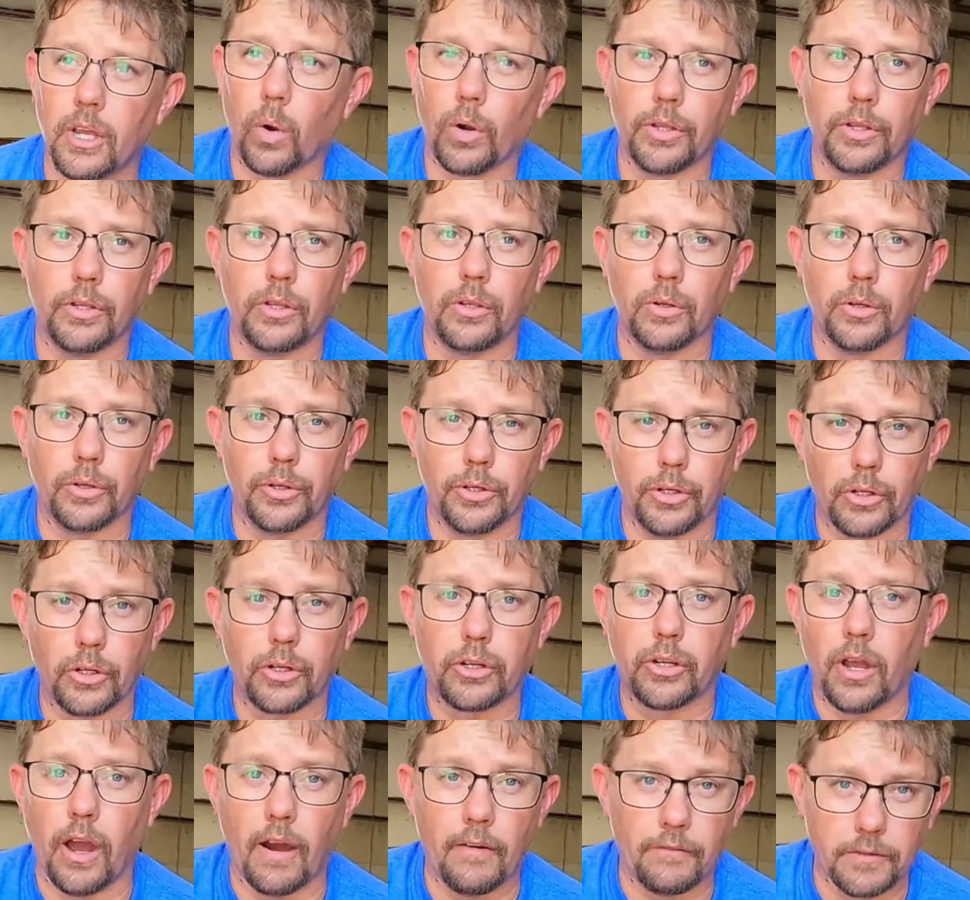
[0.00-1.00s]
or
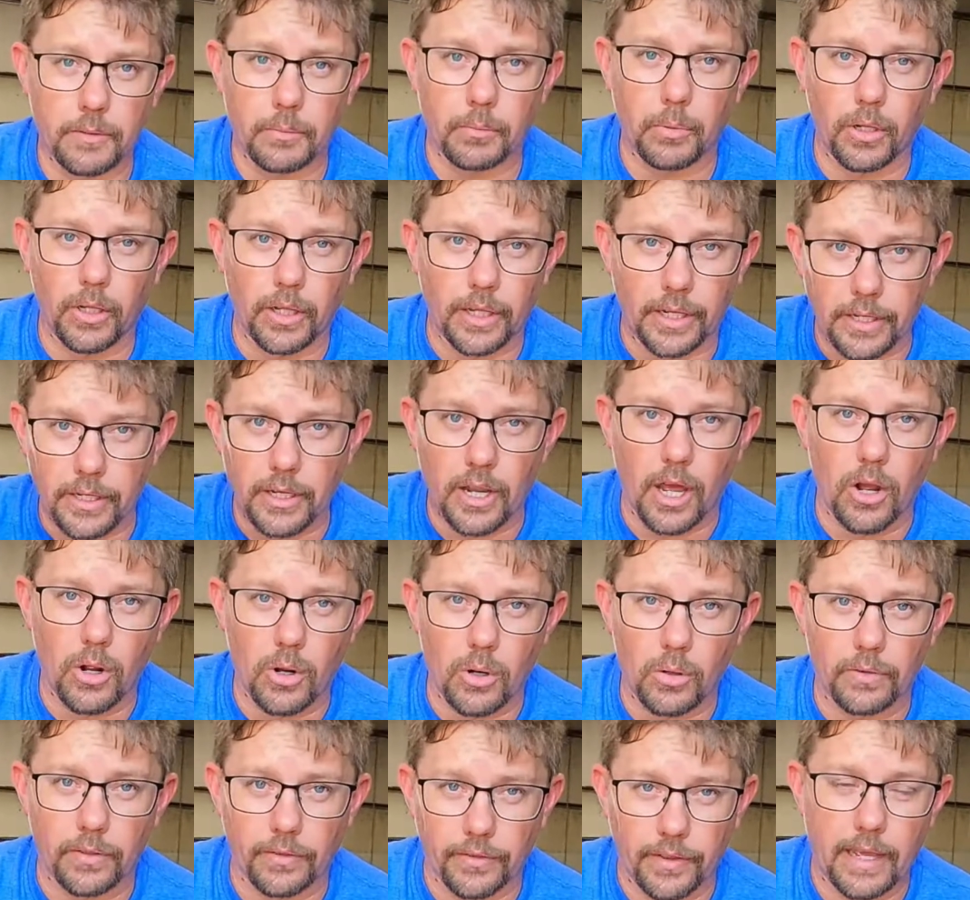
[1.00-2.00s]
you're comfortable and
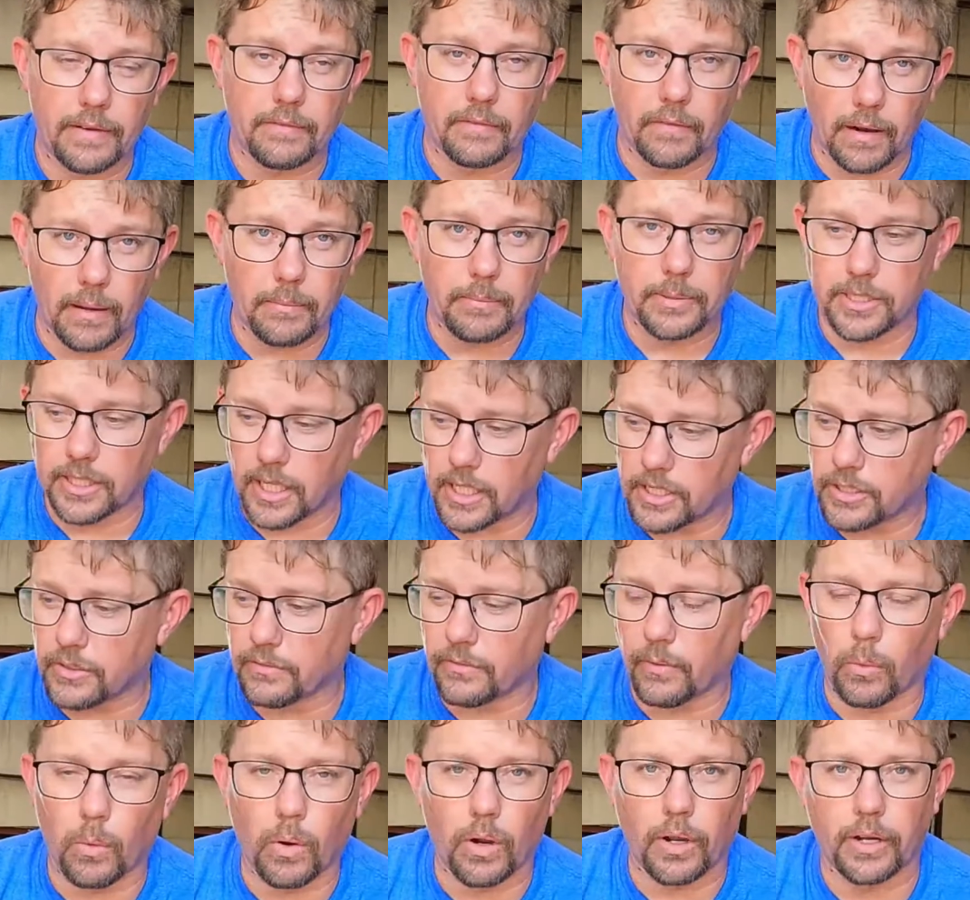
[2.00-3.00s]
know that they have a
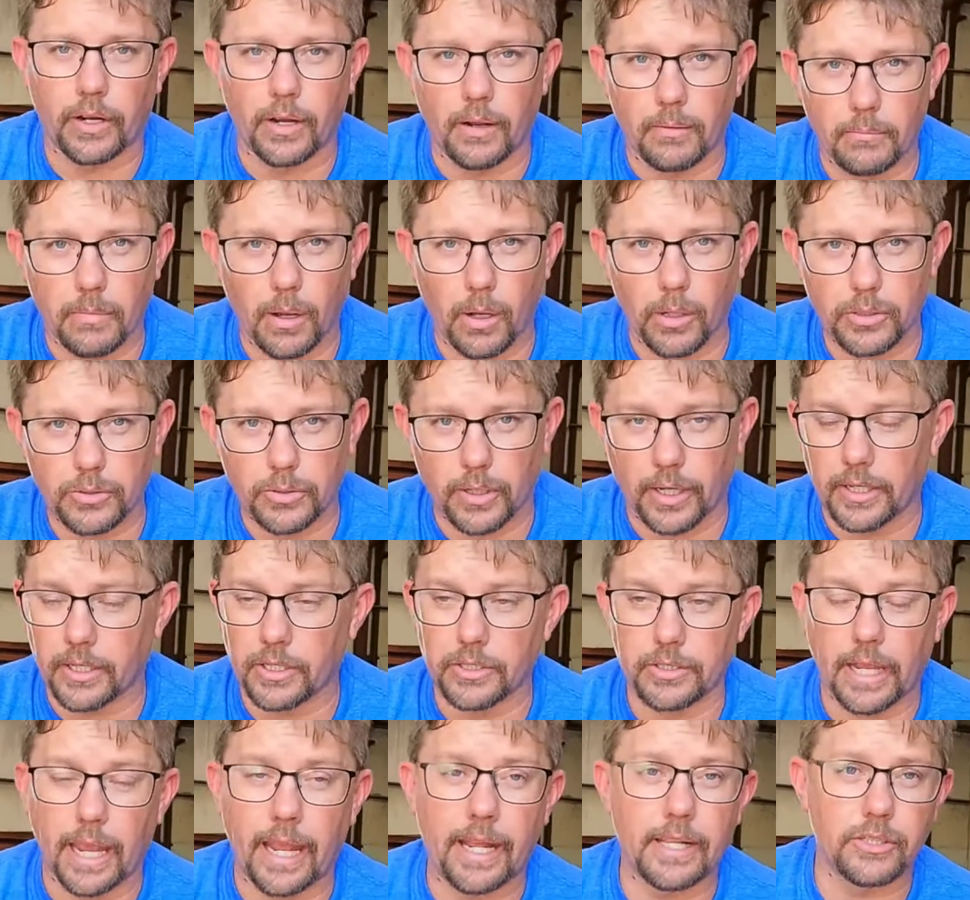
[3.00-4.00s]
reputation for working on boat
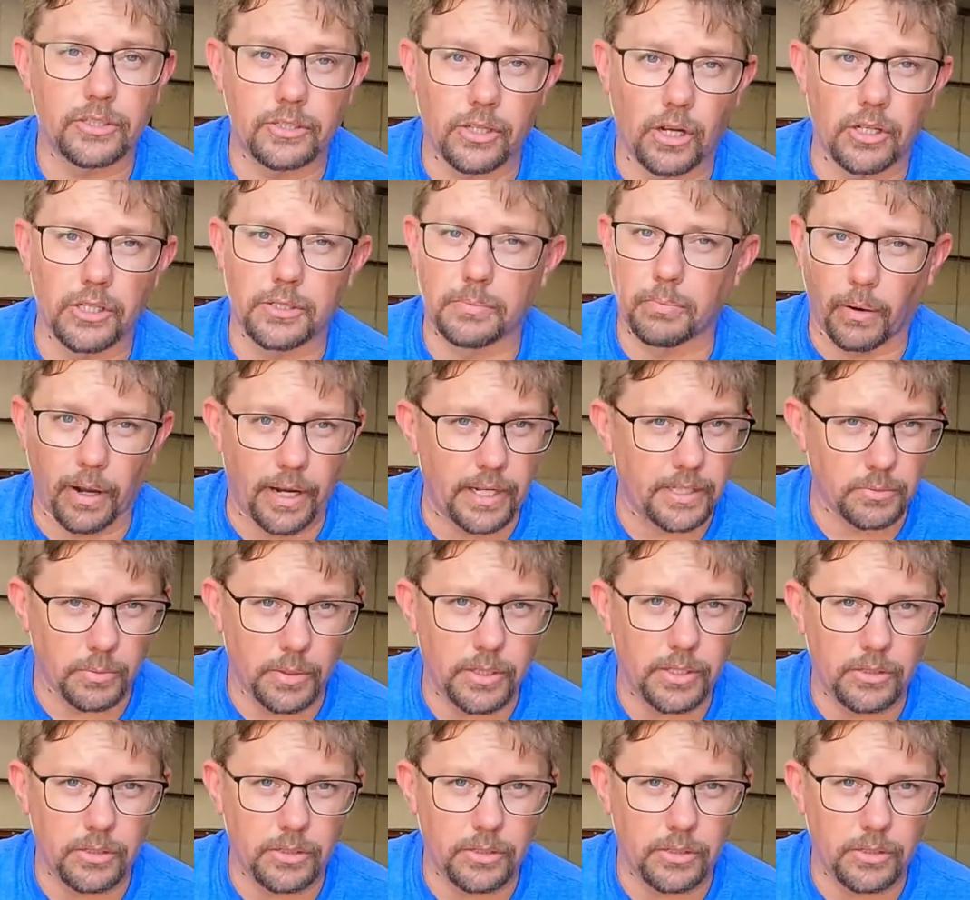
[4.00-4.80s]
trailers and surge brakes.